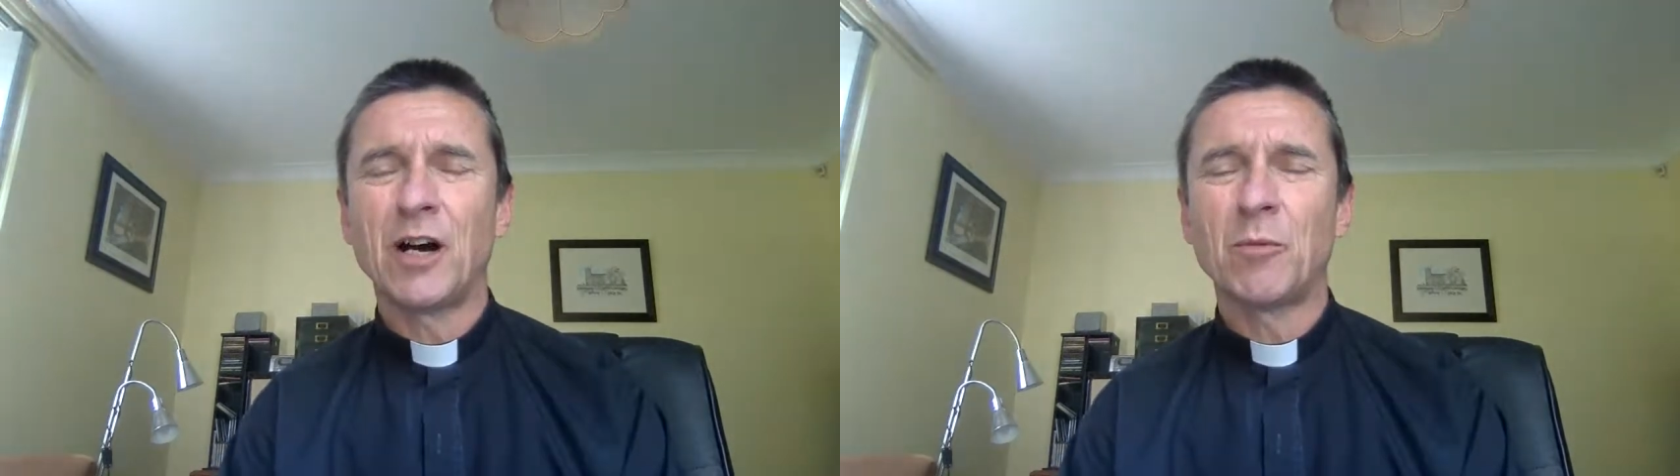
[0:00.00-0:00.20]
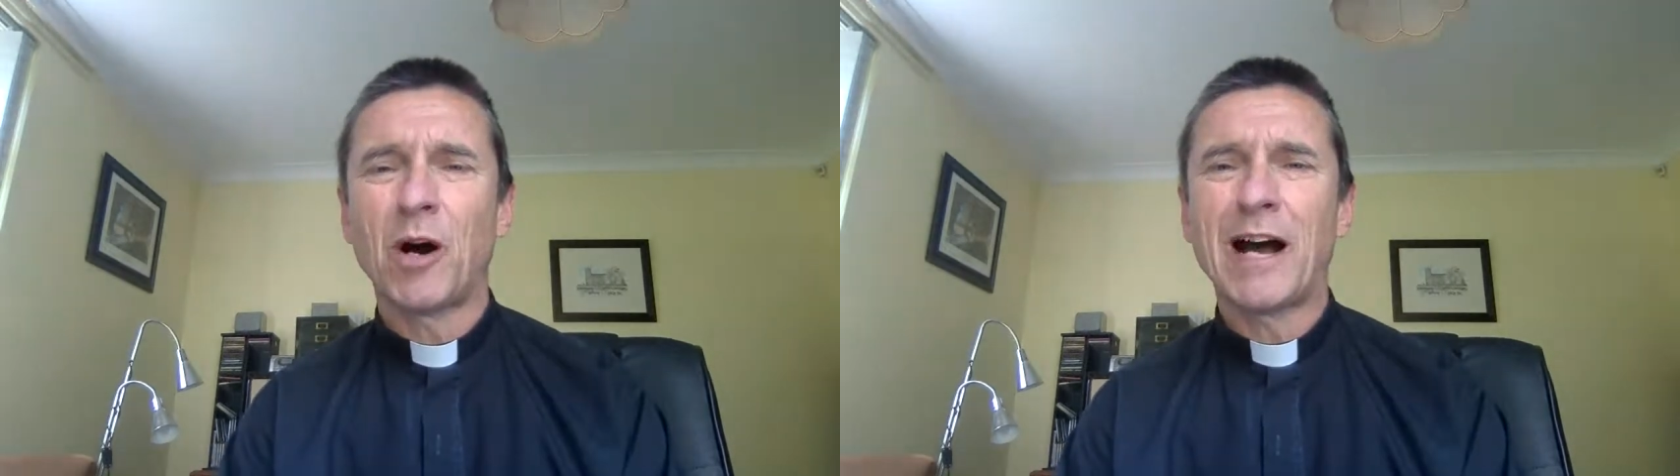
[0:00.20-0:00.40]

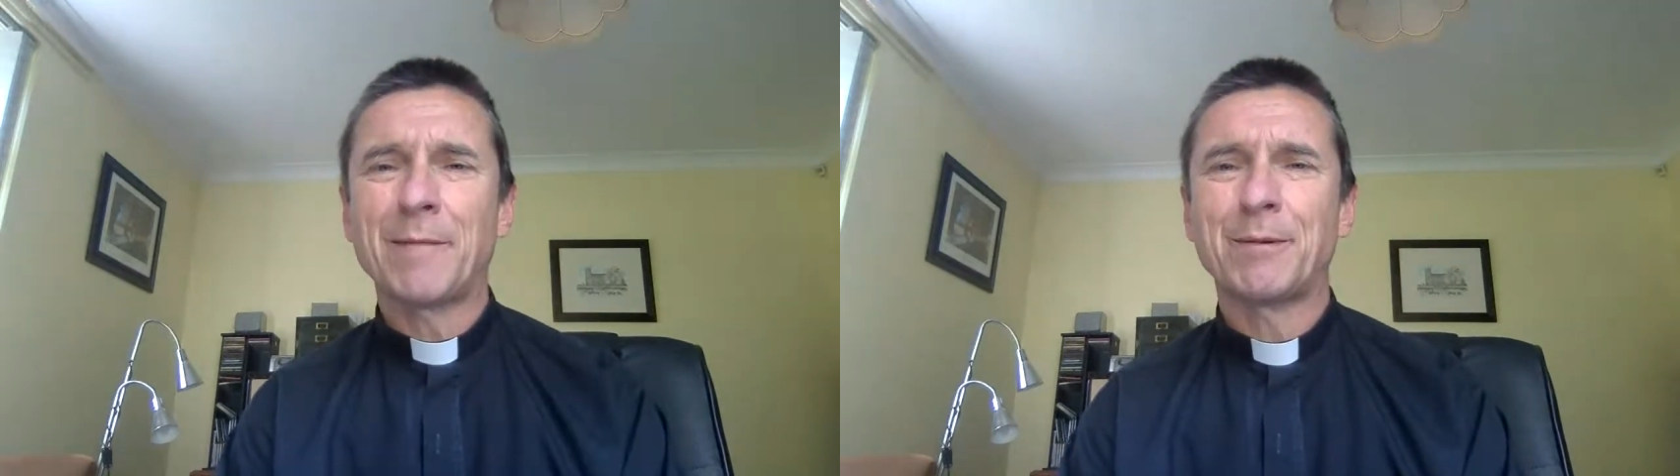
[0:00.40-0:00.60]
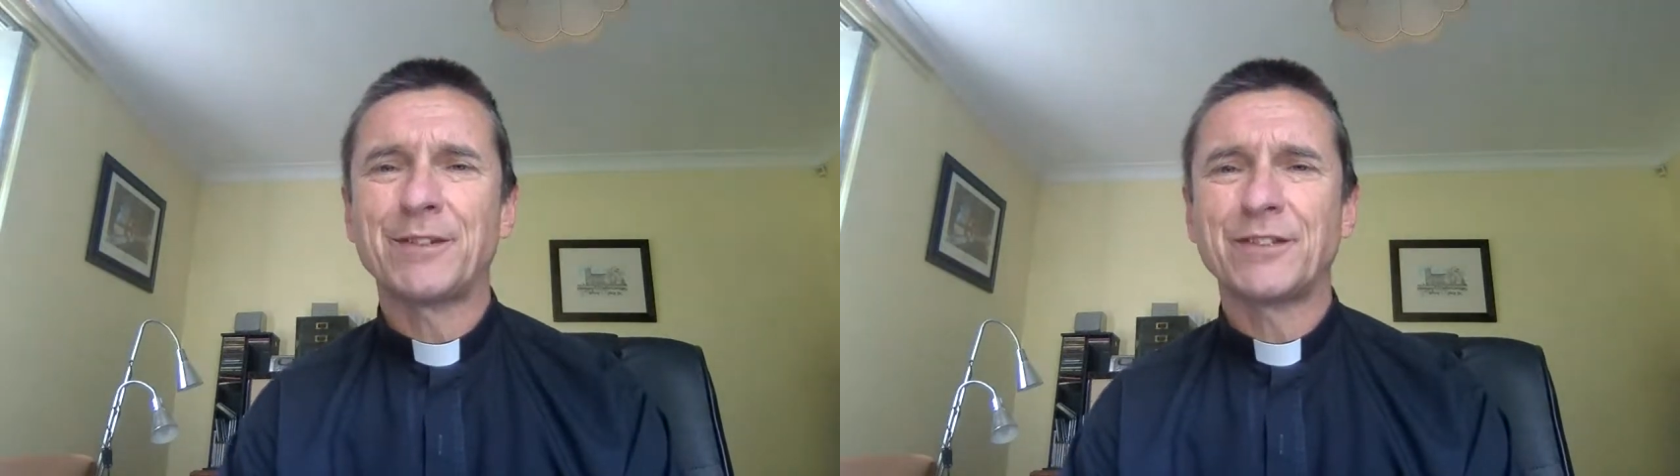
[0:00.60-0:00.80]
what
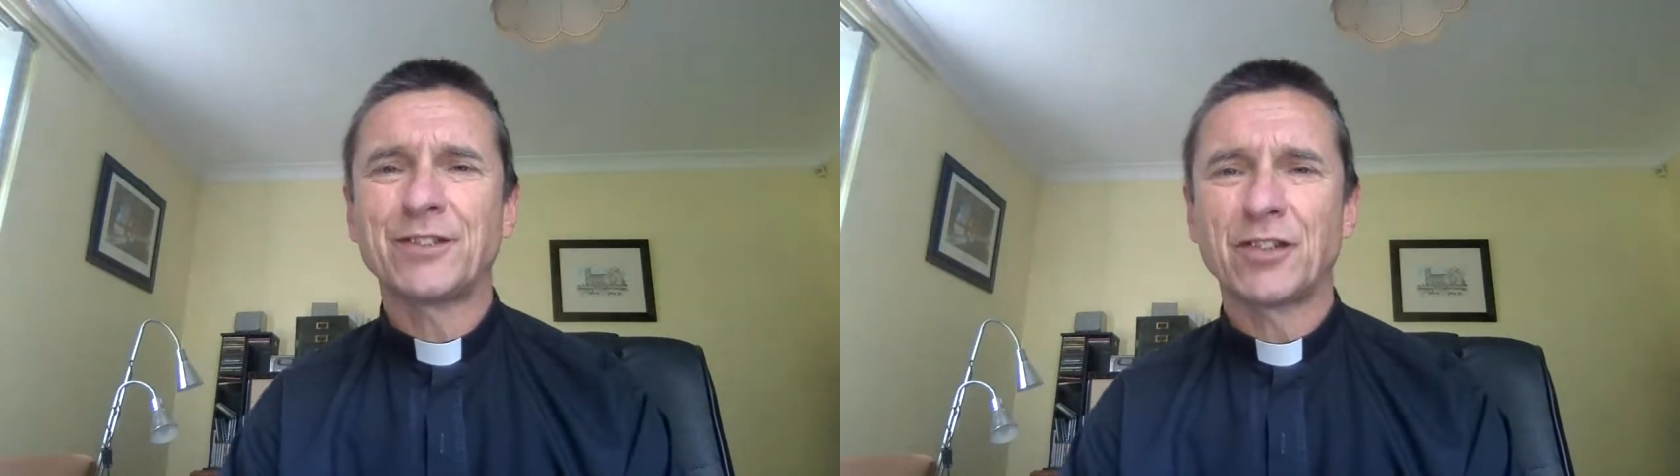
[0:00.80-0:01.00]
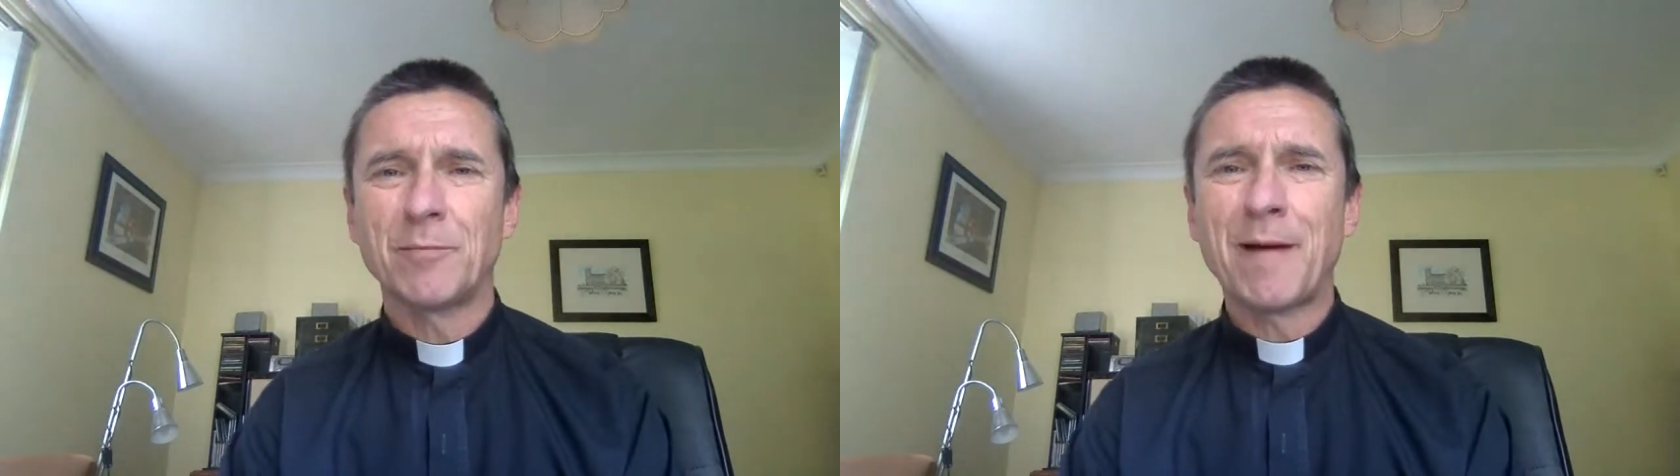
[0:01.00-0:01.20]
happened and
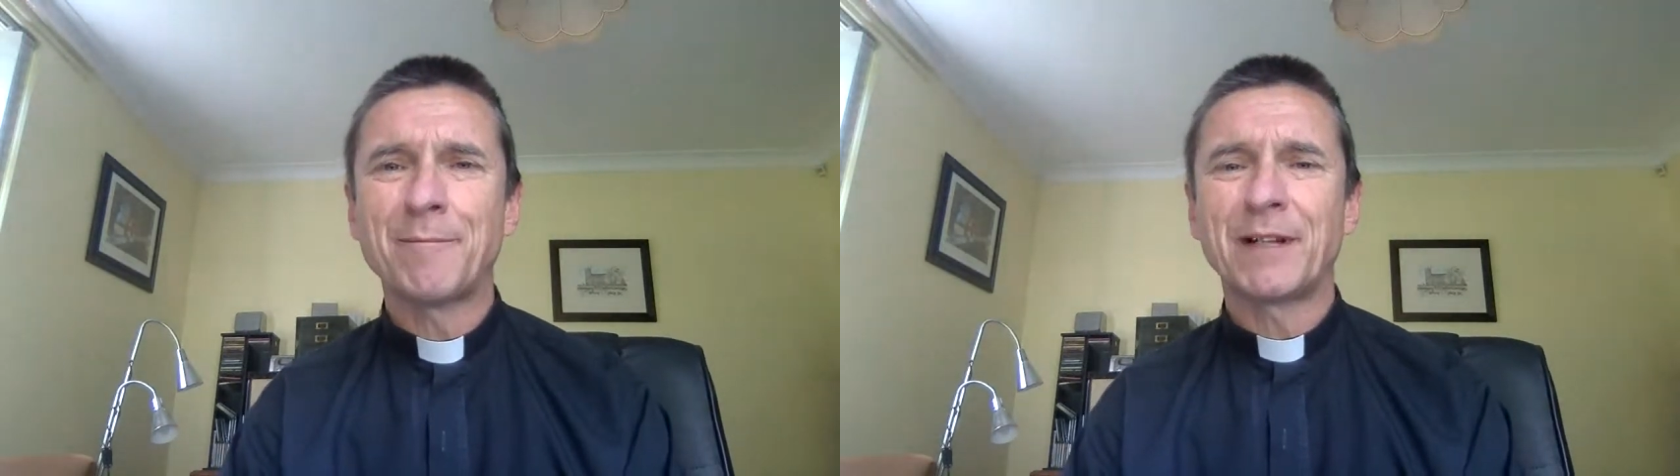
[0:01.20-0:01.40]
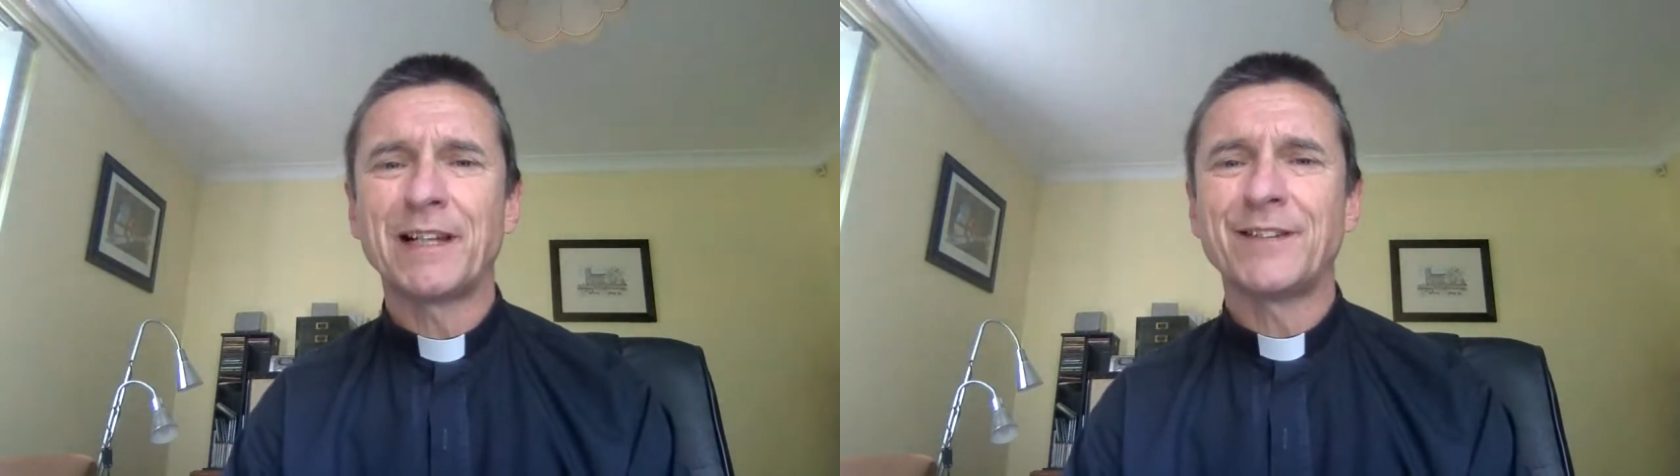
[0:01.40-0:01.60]
to
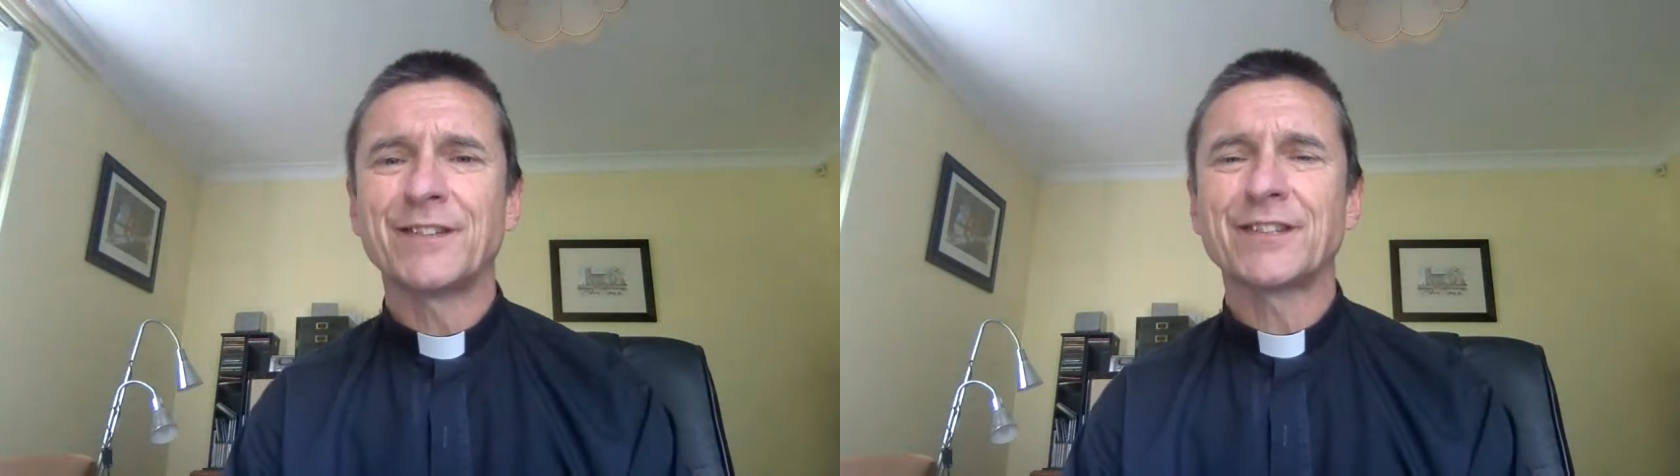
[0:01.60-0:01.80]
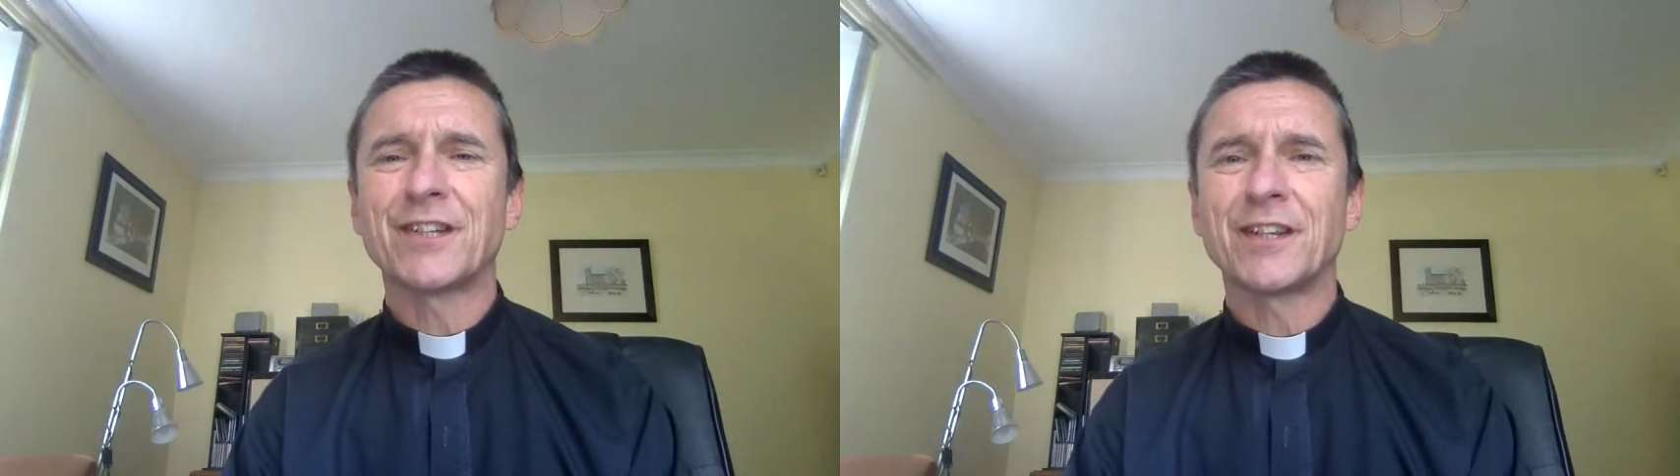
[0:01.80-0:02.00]
remember
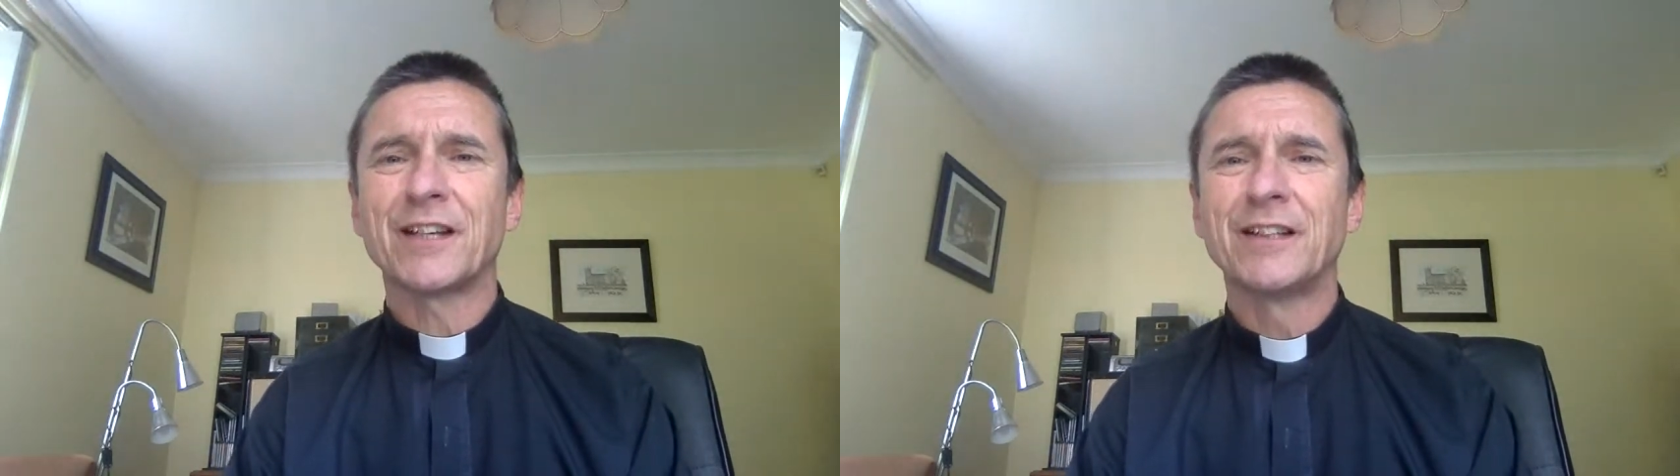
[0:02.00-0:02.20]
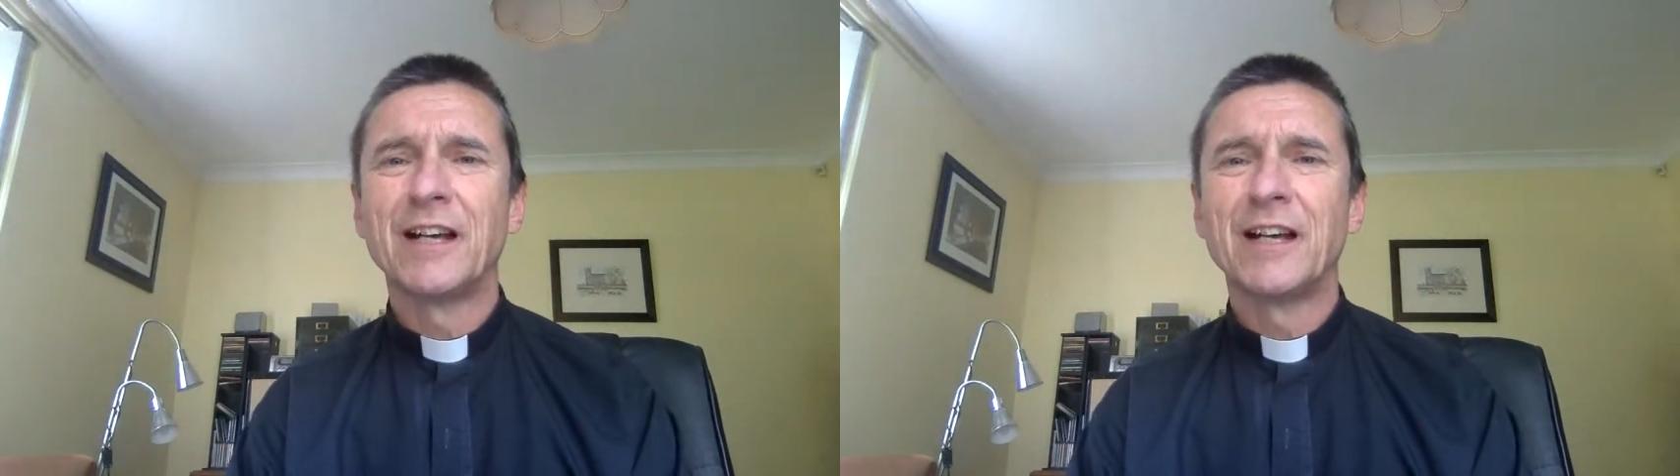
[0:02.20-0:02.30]
Linda so that